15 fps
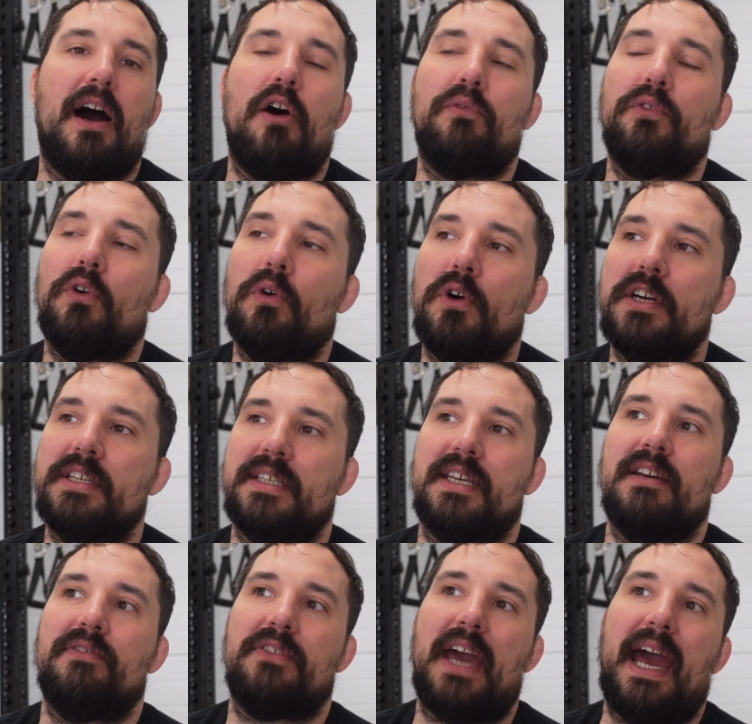Of course,
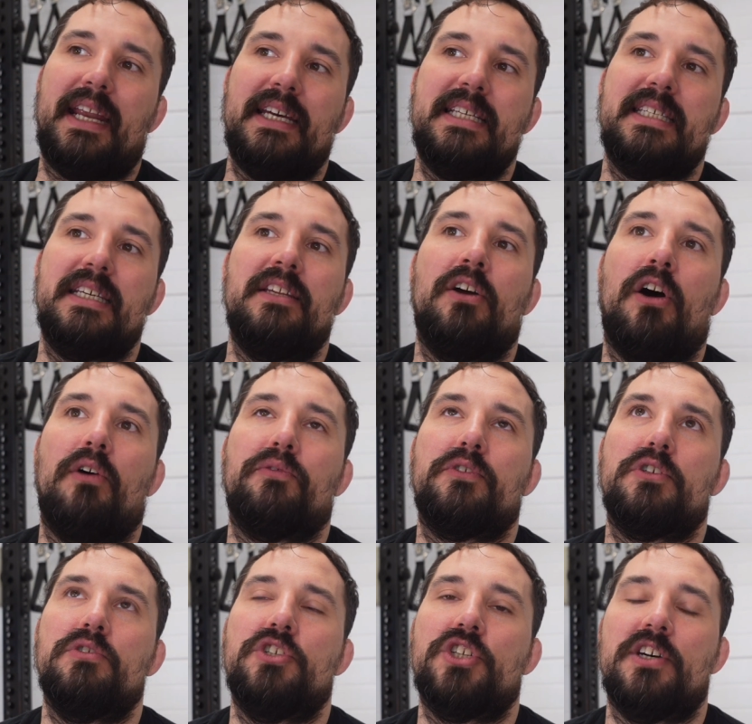if that is enough
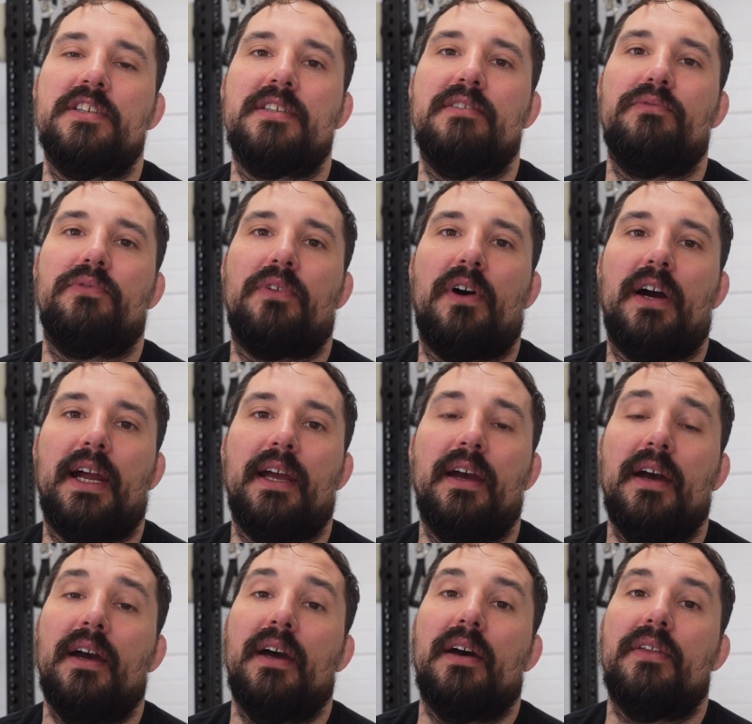to justify
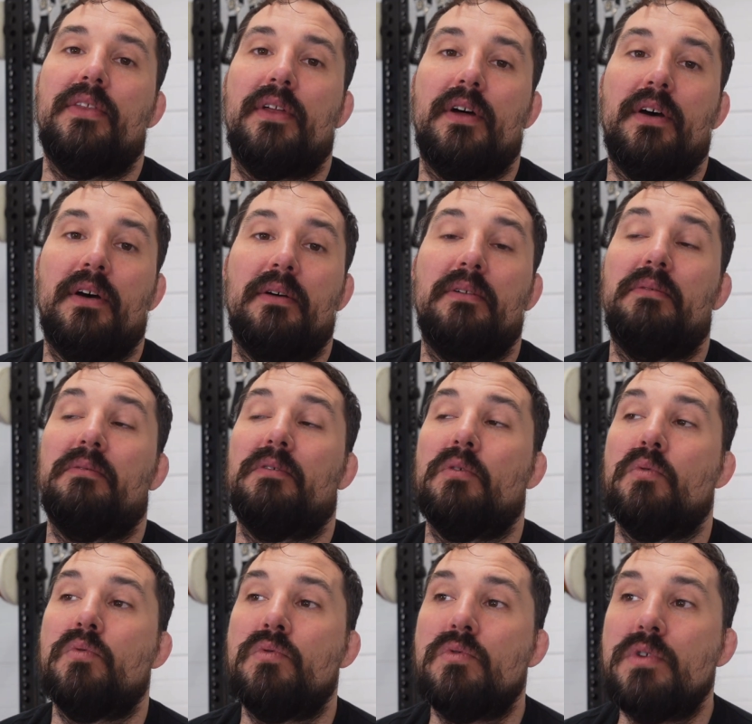the
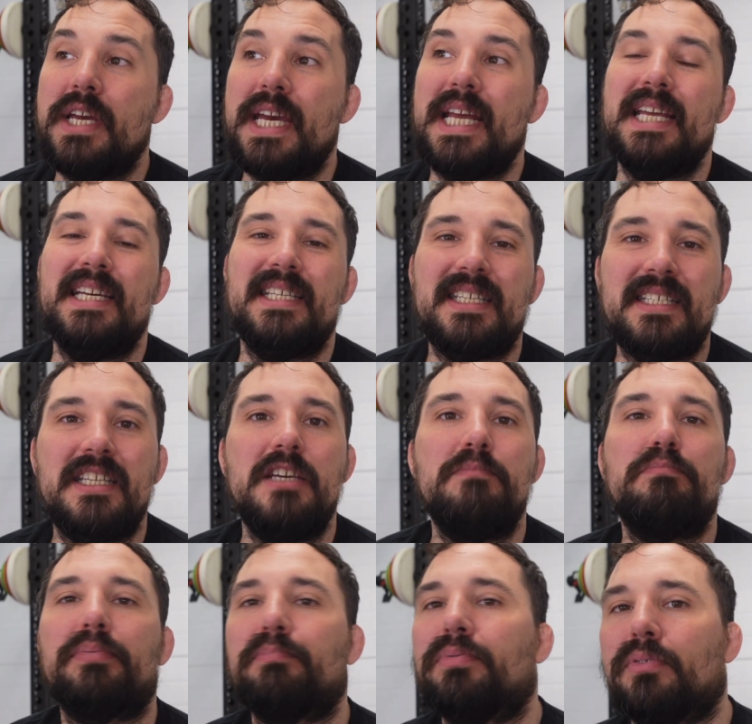really
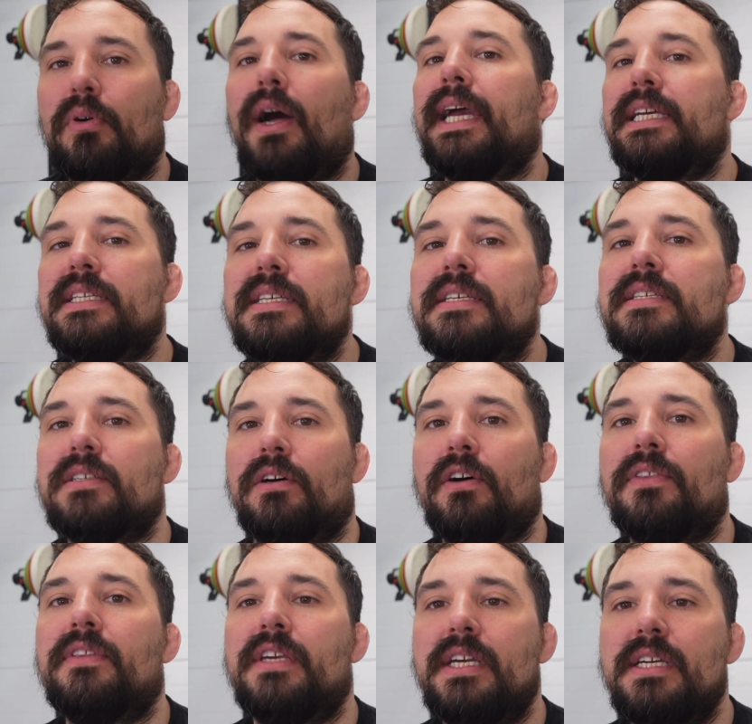steep prices
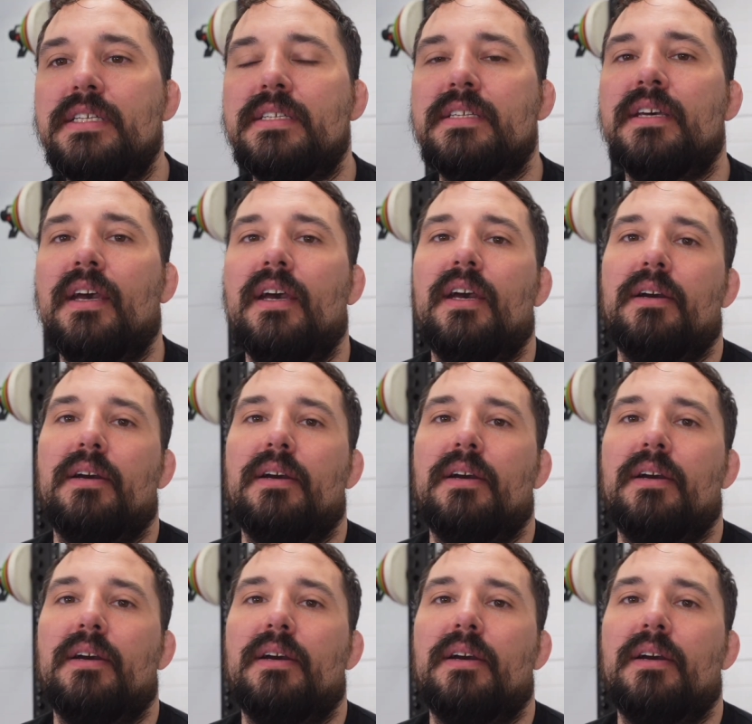on these,